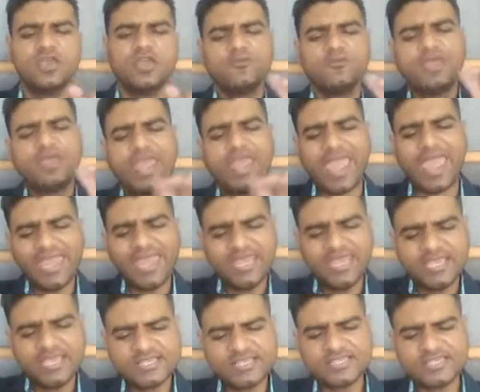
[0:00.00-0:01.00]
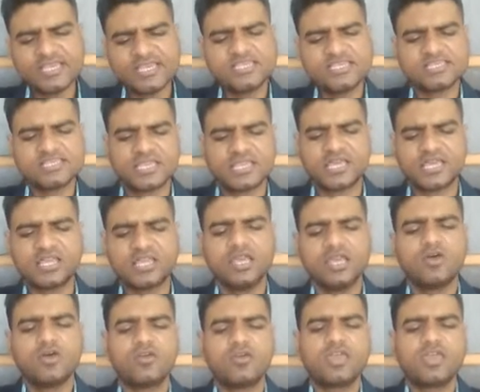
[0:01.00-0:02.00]
When any injuries occur,
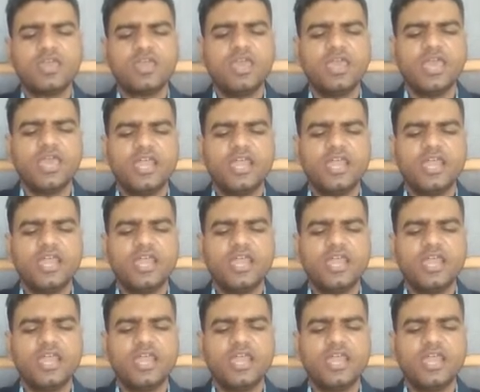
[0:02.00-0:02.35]
okay,